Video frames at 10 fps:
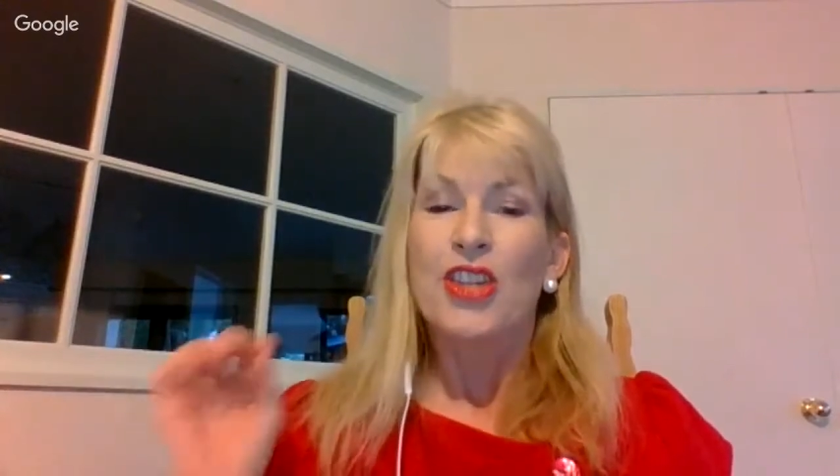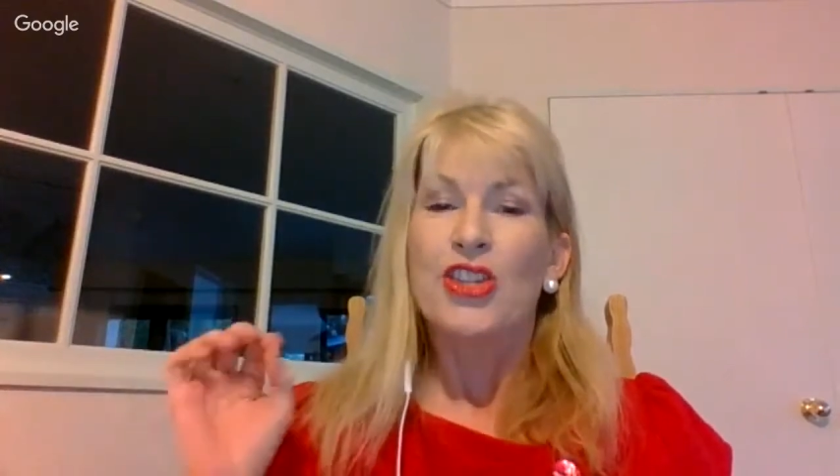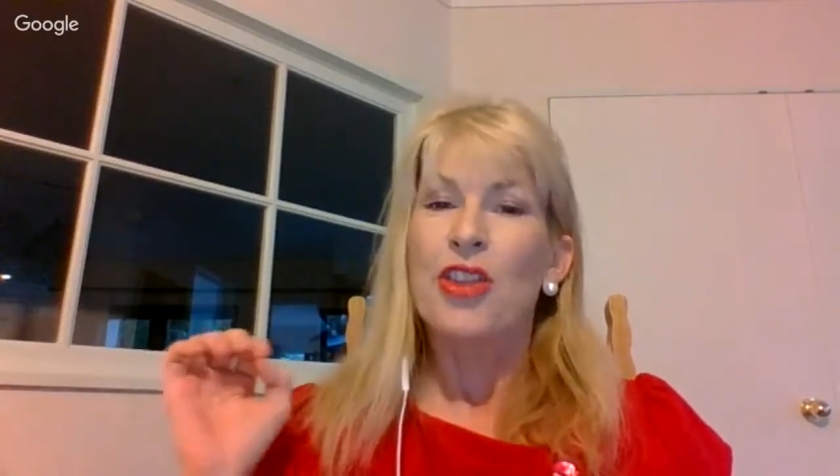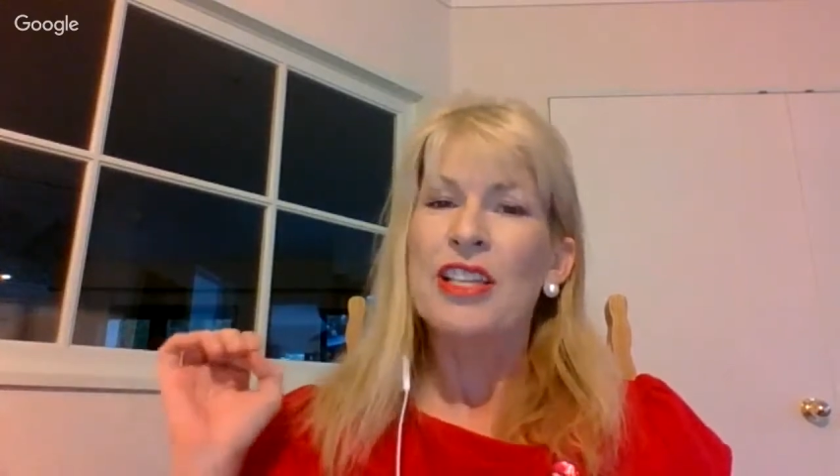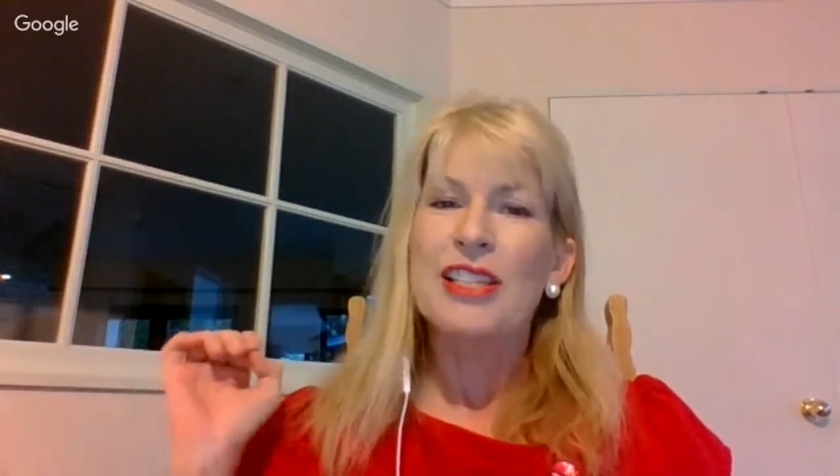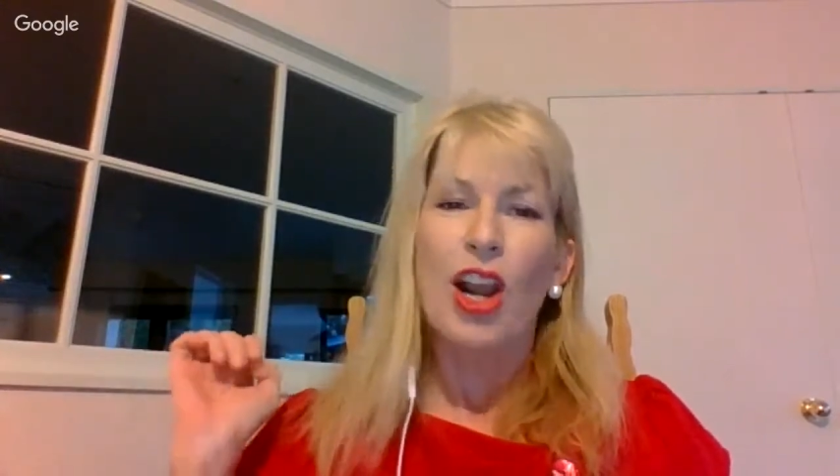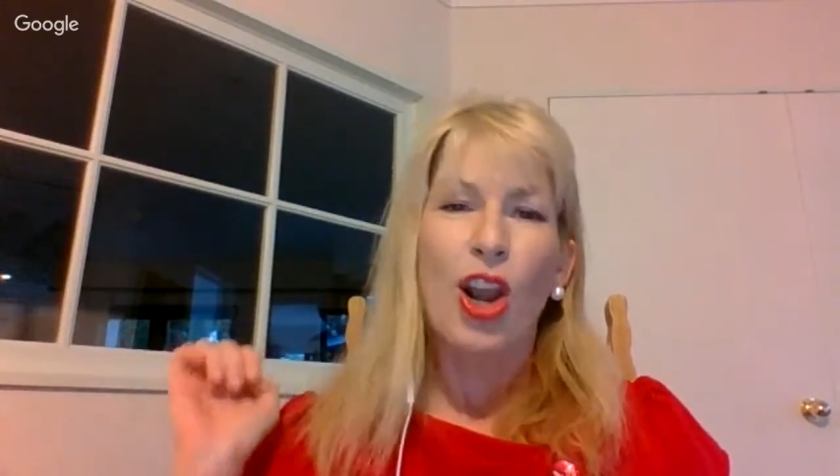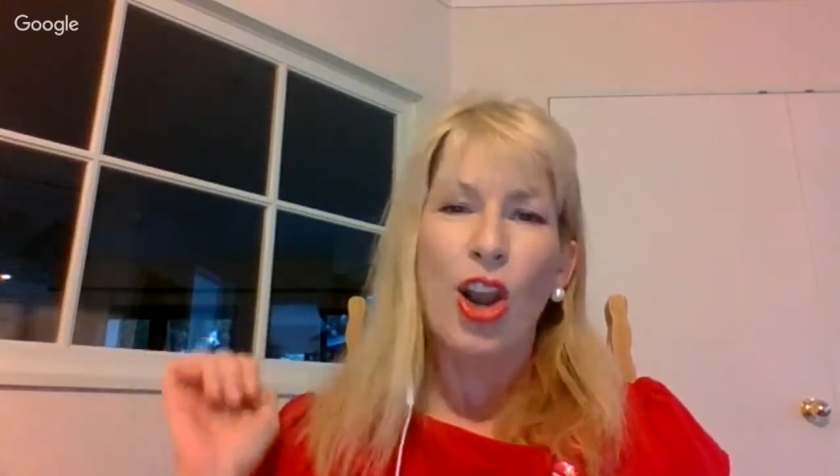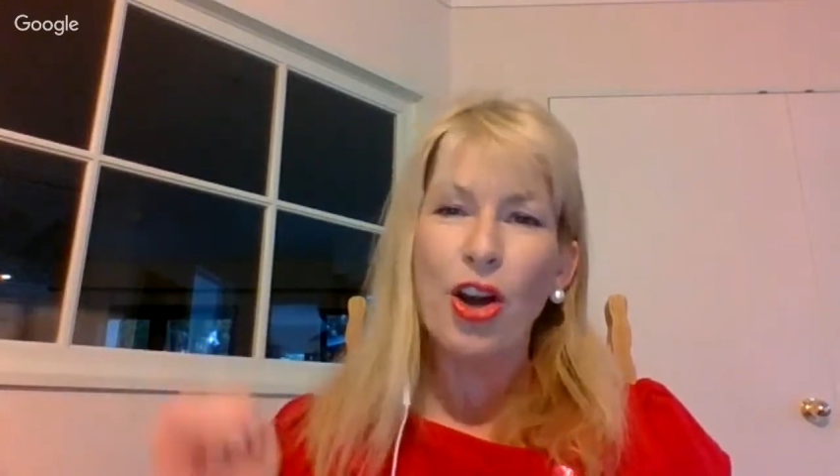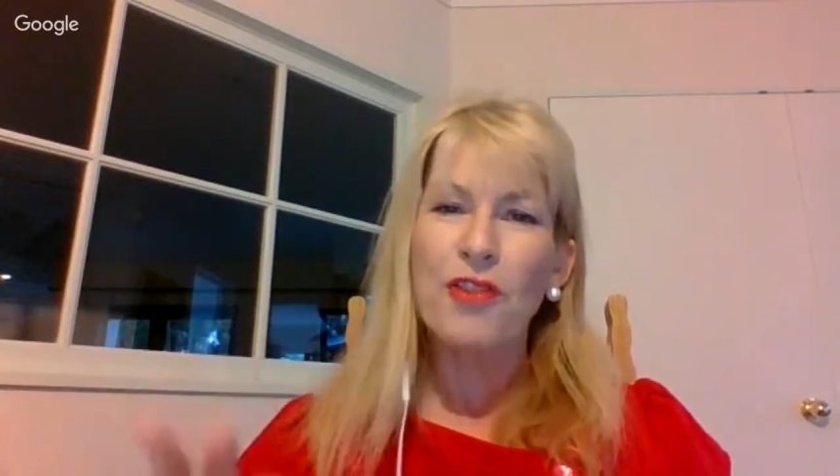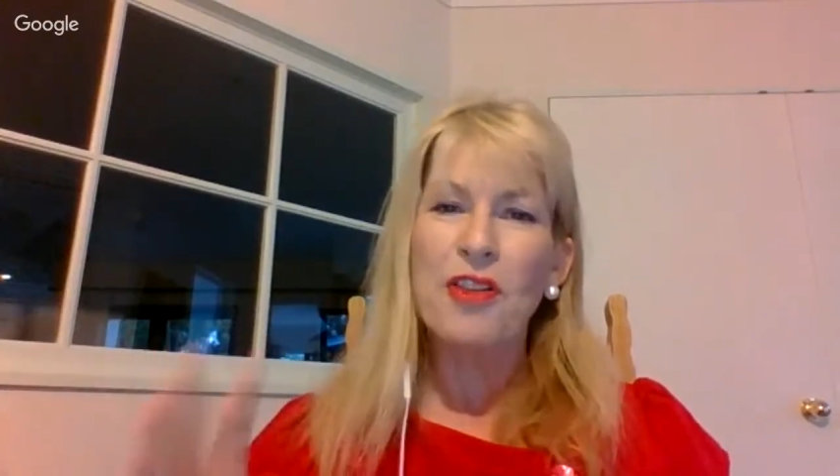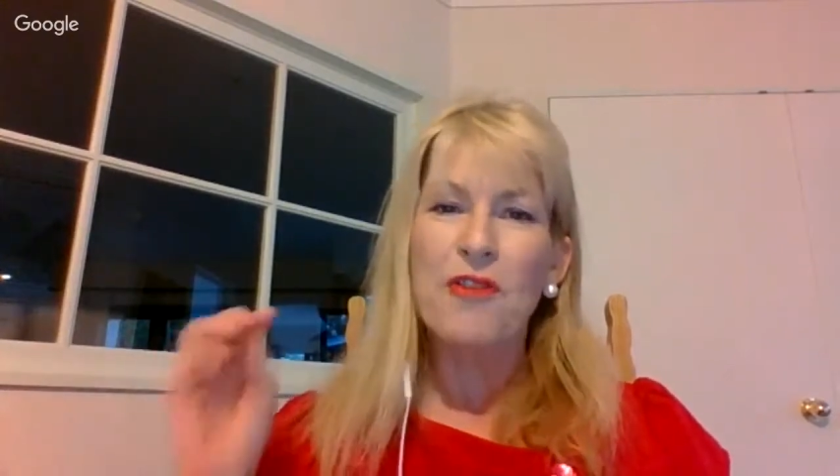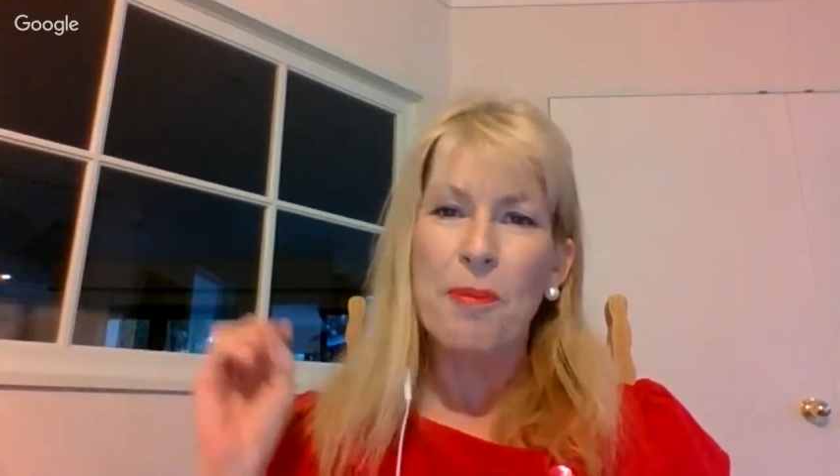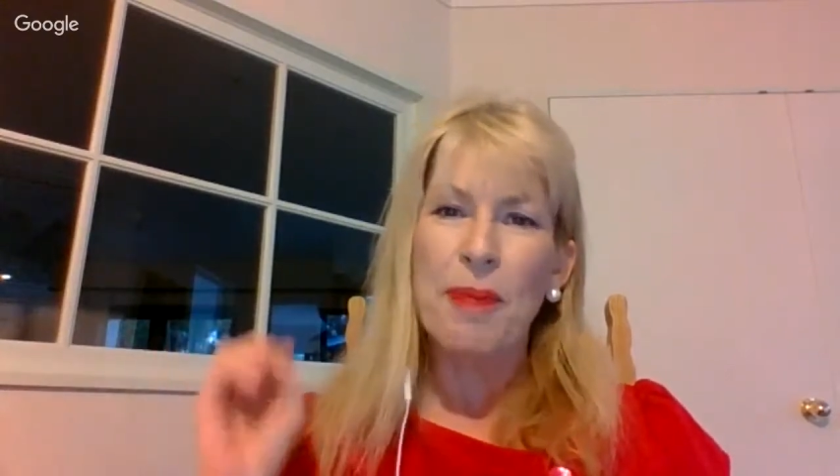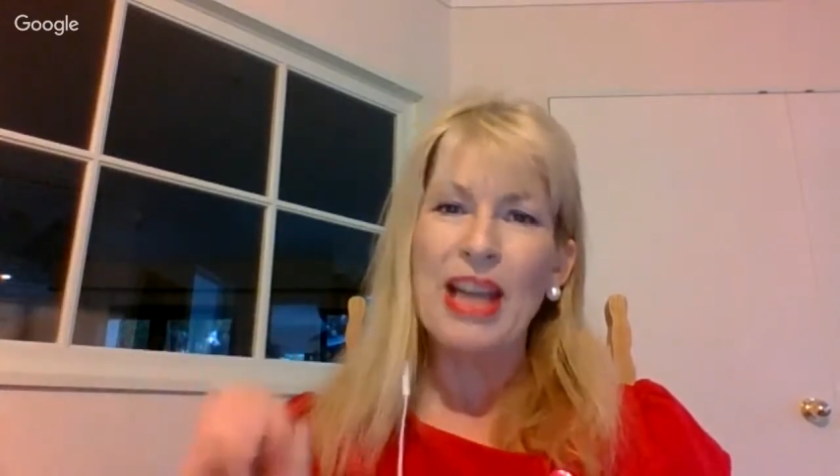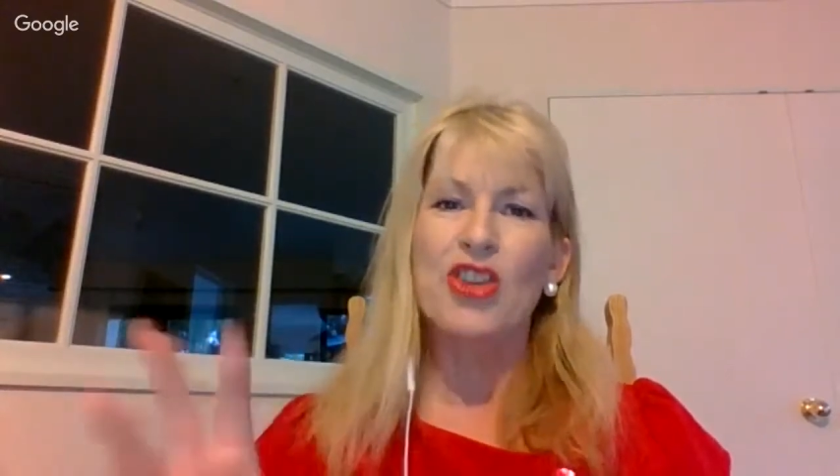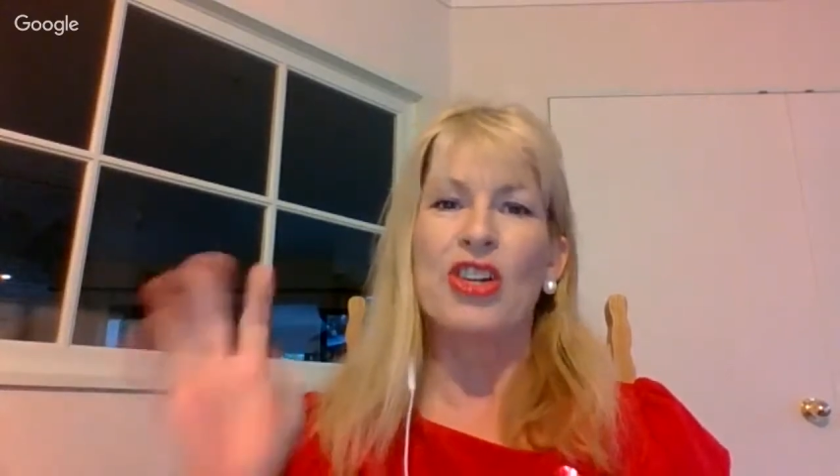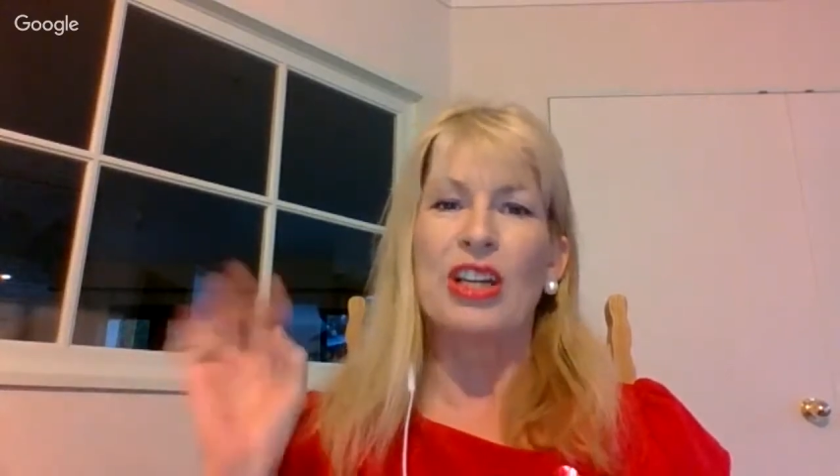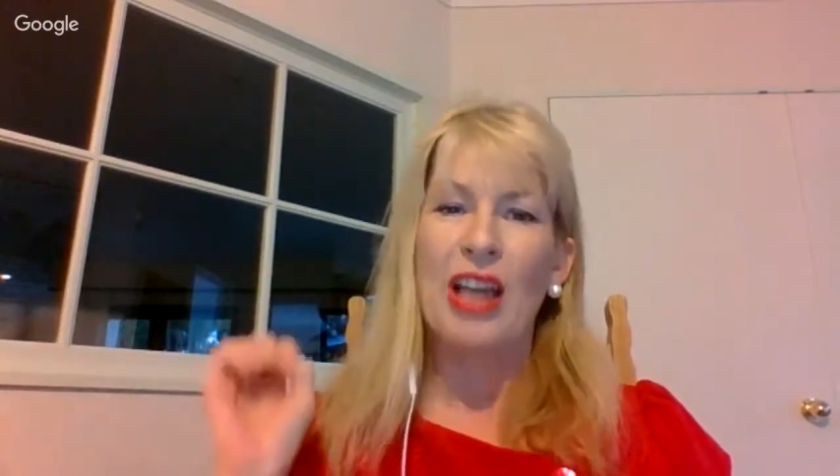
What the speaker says: So there's a lot of information